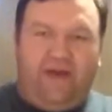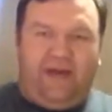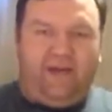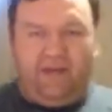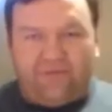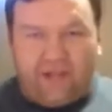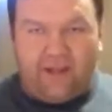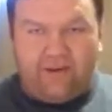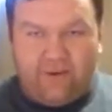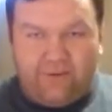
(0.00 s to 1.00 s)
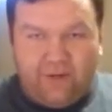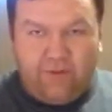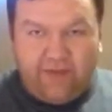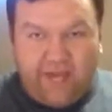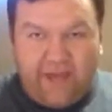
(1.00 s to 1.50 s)
everybody out there in
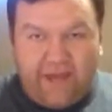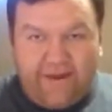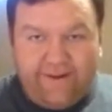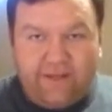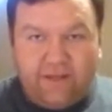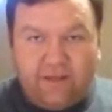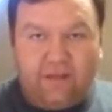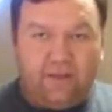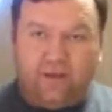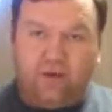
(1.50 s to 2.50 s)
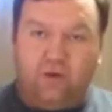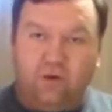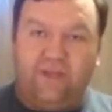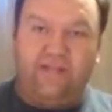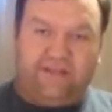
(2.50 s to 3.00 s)
YouTube land.
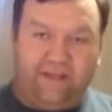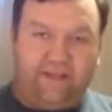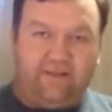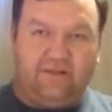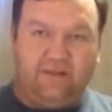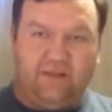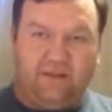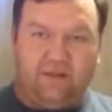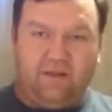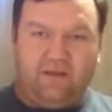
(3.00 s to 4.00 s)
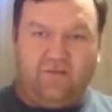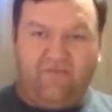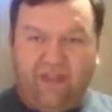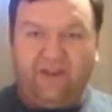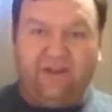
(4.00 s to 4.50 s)
You know who this is.
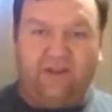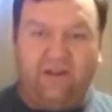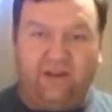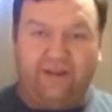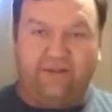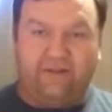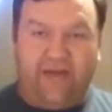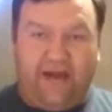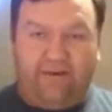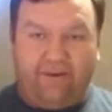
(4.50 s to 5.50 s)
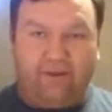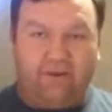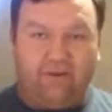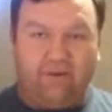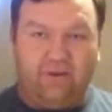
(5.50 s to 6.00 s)
It's your VHS collector,
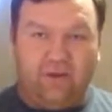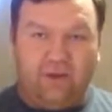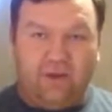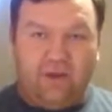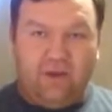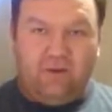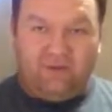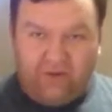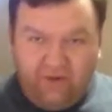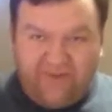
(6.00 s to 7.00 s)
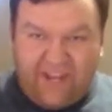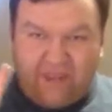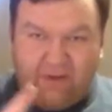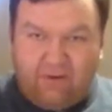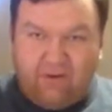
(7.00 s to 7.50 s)
Kyle, here with a
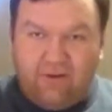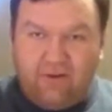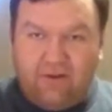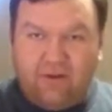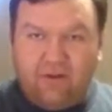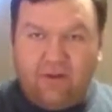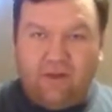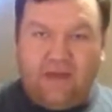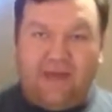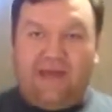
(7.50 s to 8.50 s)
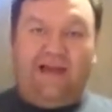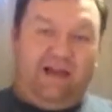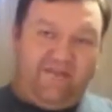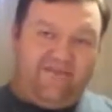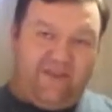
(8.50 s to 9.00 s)
new video.
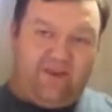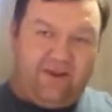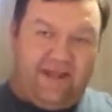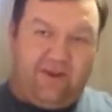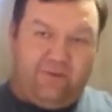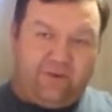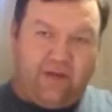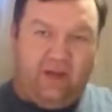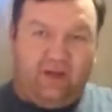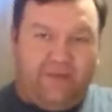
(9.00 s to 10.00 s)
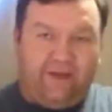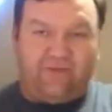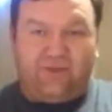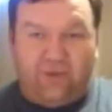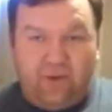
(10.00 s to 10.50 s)
I figured I would talk
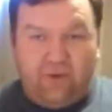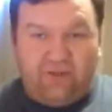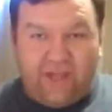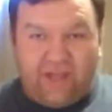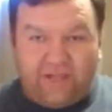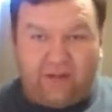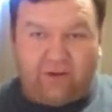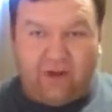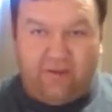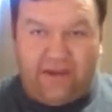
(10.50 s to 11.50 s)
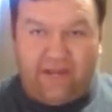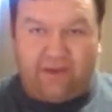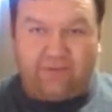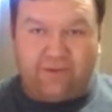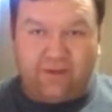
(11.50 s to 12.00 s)
about the new things that are
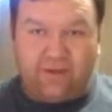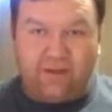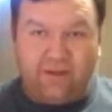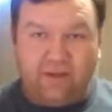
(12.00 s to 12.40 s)
coming out